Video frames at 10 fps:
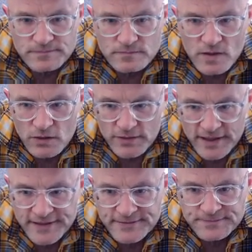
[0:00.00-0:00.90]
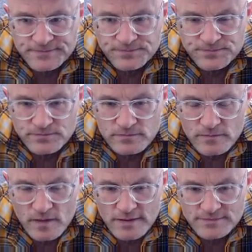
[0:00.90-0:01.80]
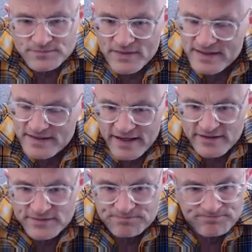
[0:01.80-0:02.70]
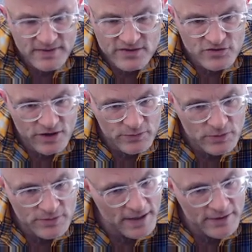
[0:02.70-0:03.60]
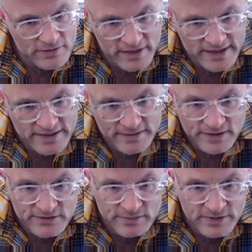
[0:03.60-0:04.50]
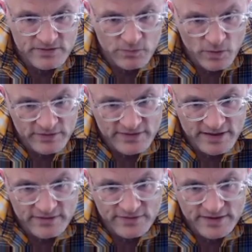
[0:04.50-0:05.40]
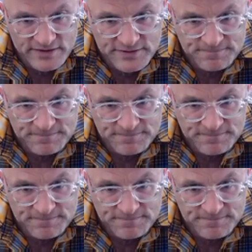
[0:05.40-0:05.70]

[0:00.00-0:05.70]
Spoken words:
Okay. He takes. In general, I don't like it because your bishop wants to get fixed.